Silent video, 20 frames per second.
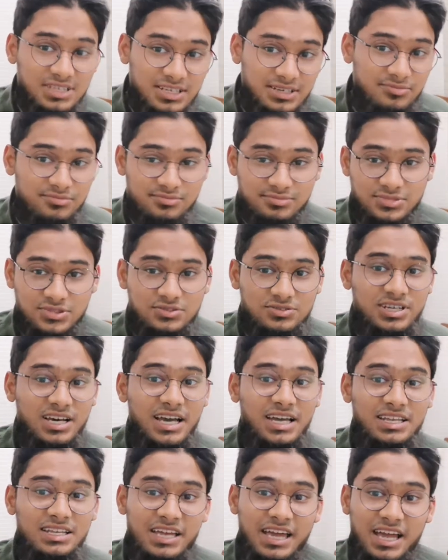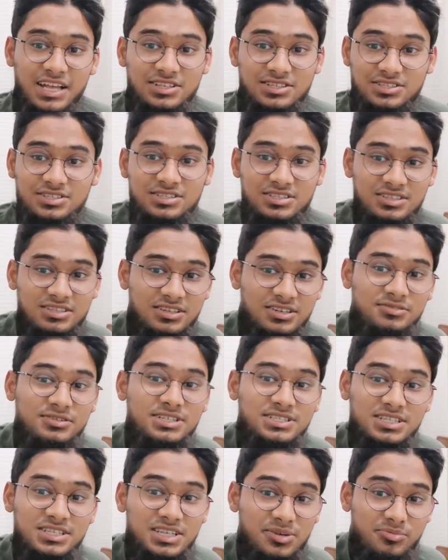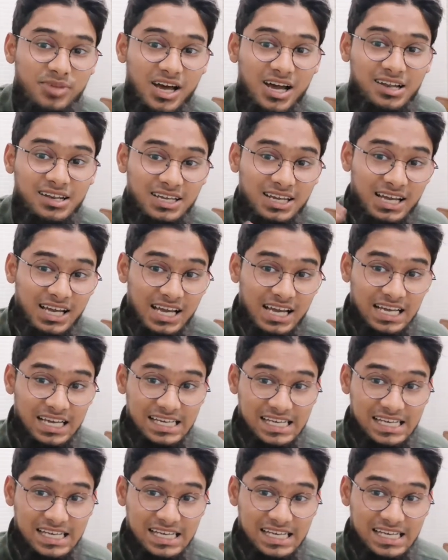in society, hence decreasing demand,